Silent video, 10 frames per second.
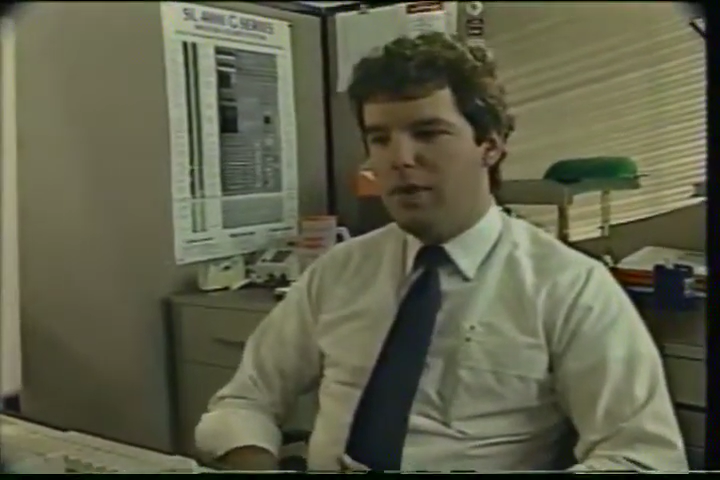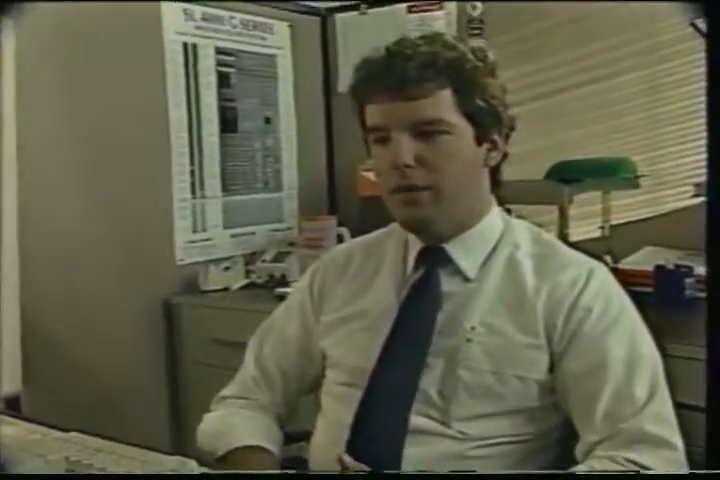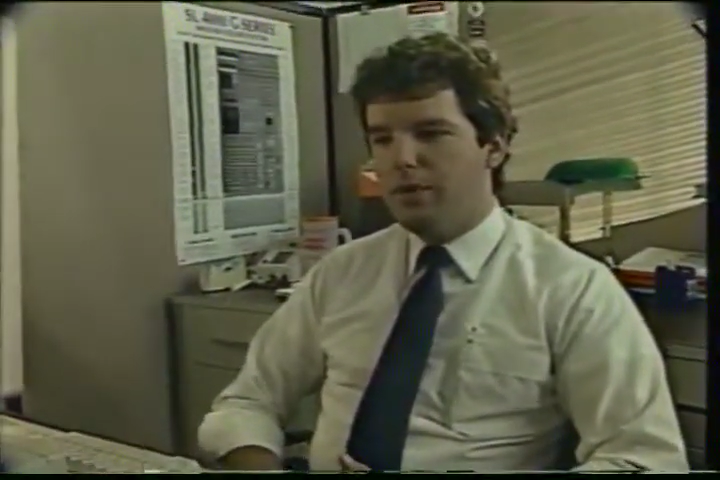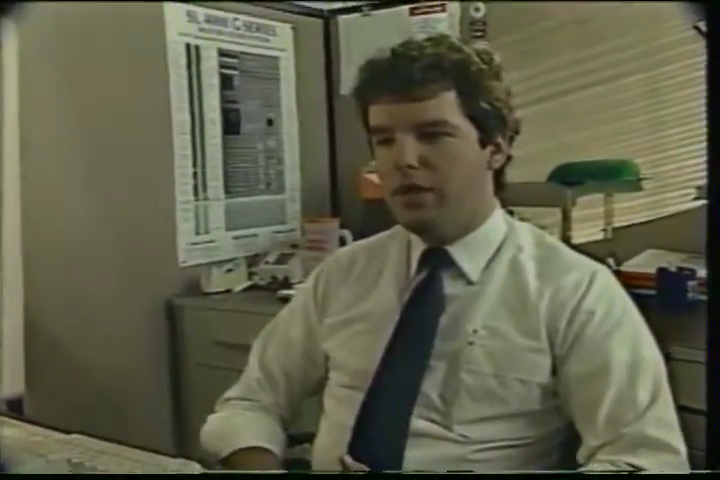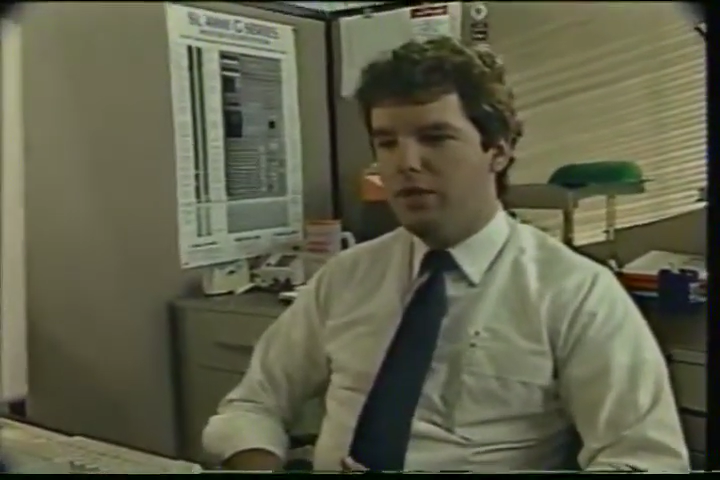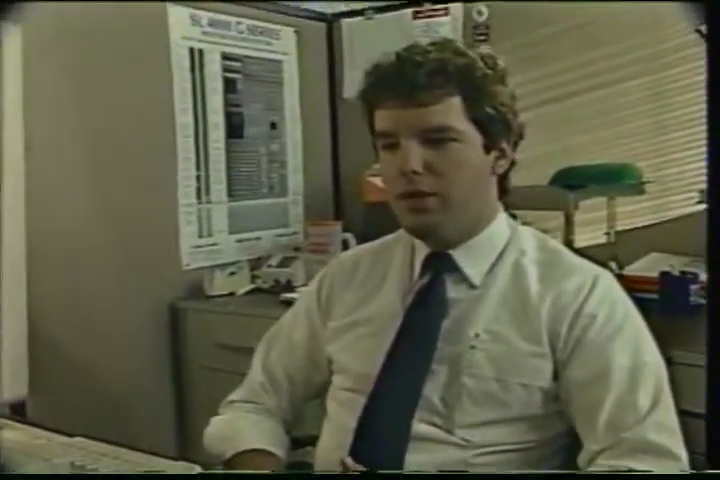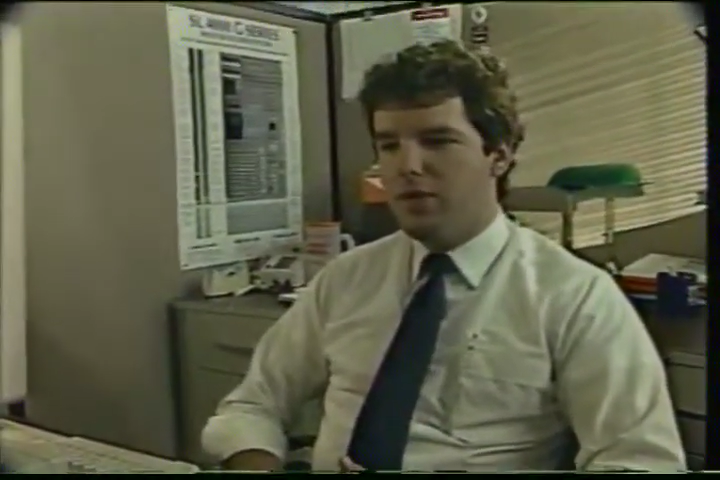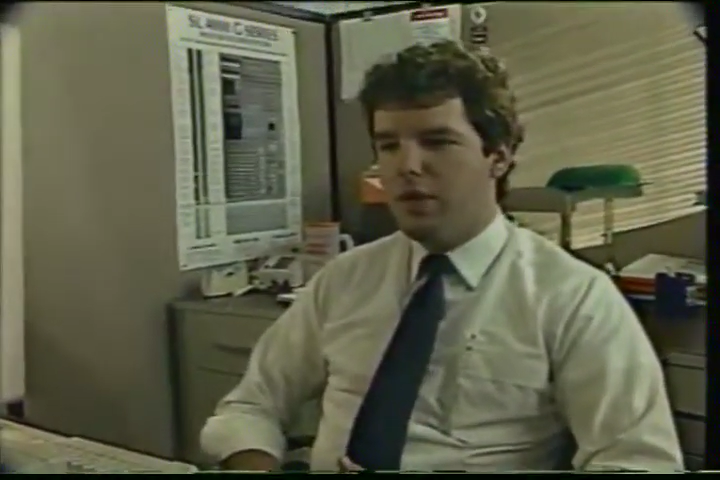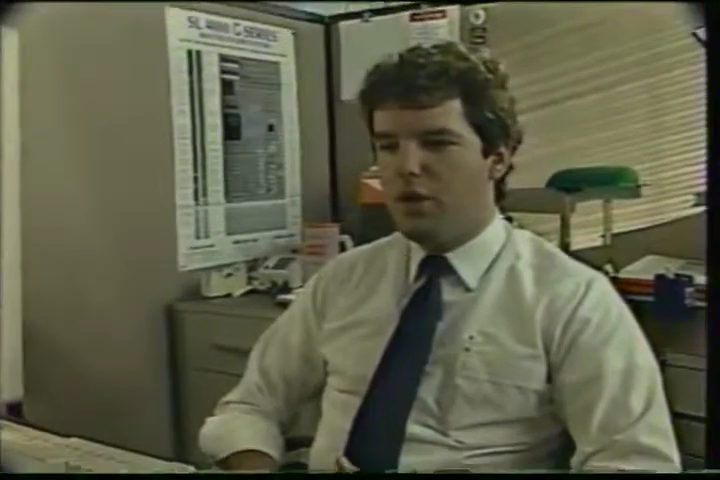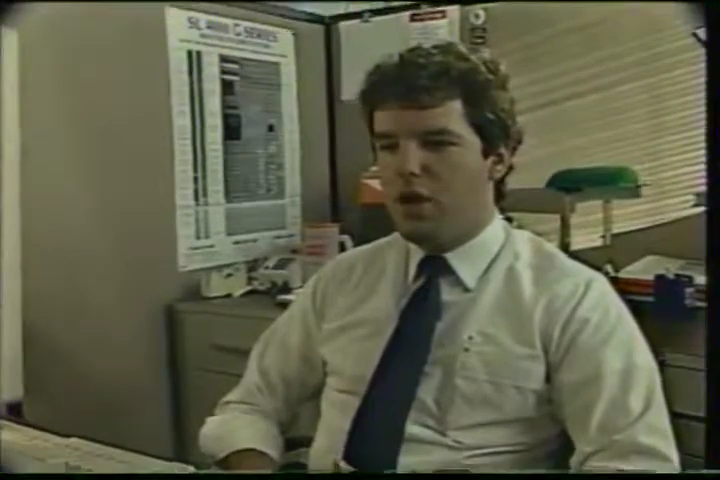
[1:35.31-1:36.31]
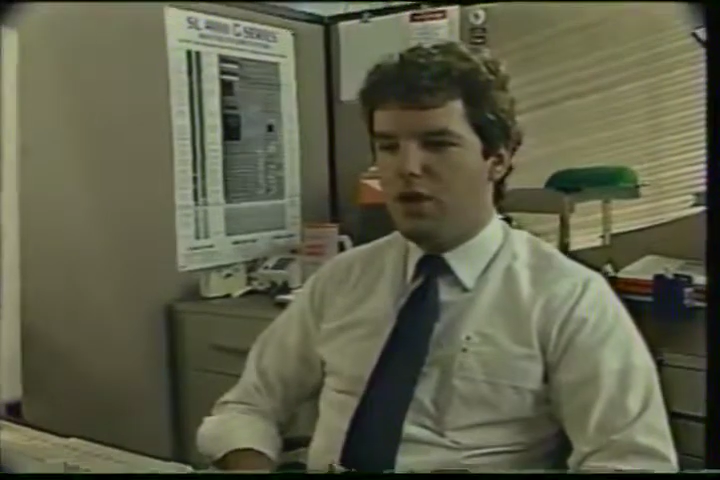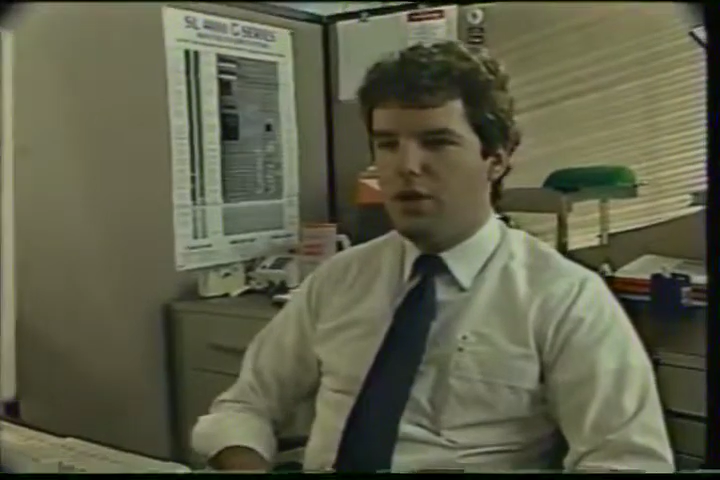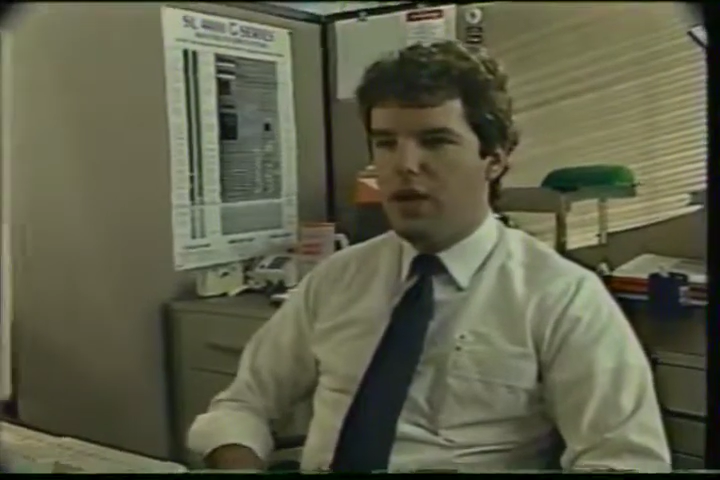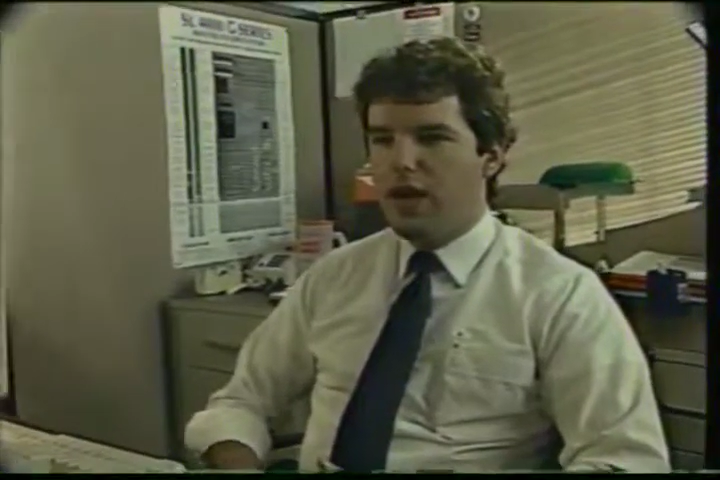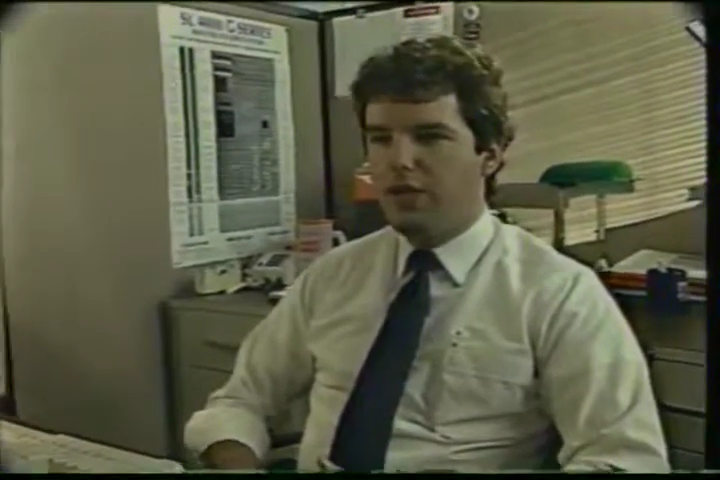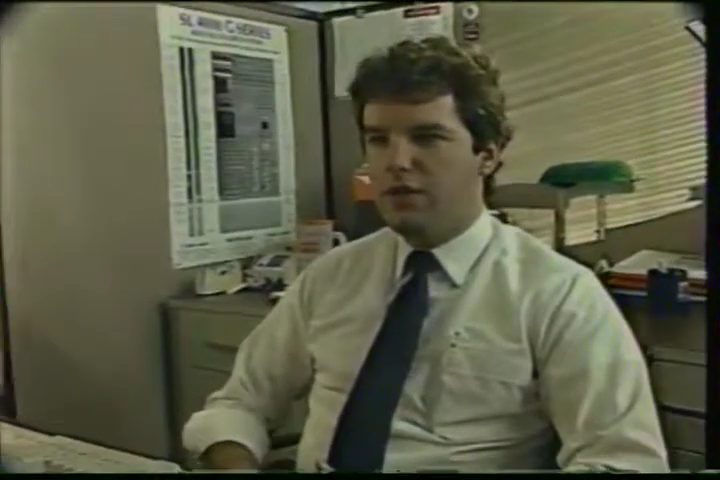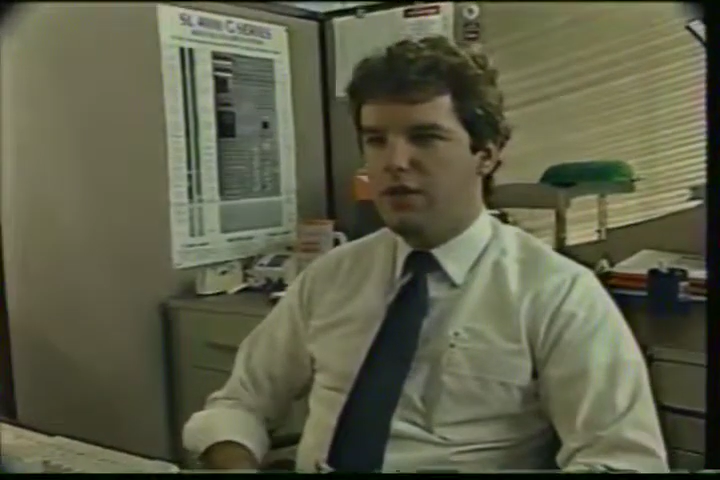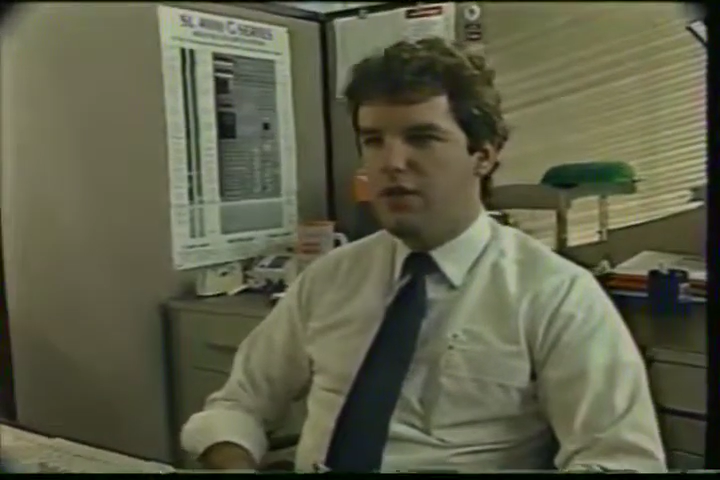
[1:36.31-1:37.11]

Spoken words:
be something along the lines of,